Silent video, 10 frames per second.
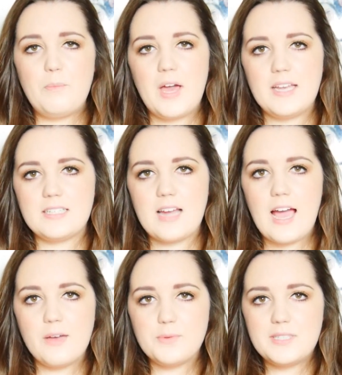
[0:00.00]
But
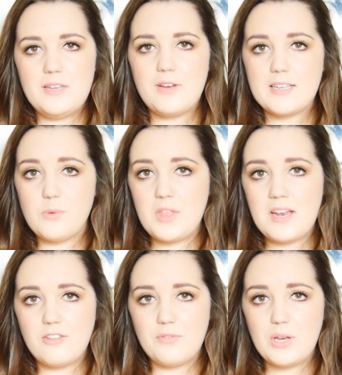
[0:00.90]
I will see you guys with
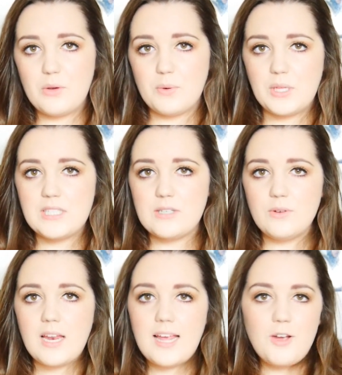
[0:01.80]
another video really
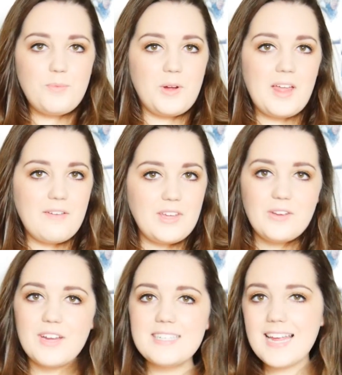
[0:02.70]
soon, and I hope you're all having
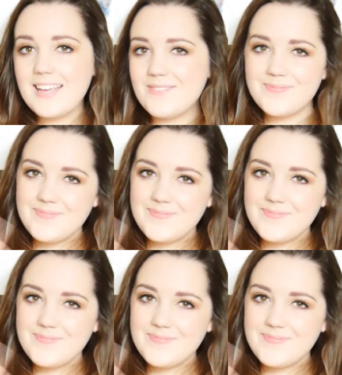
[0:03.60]
a great day.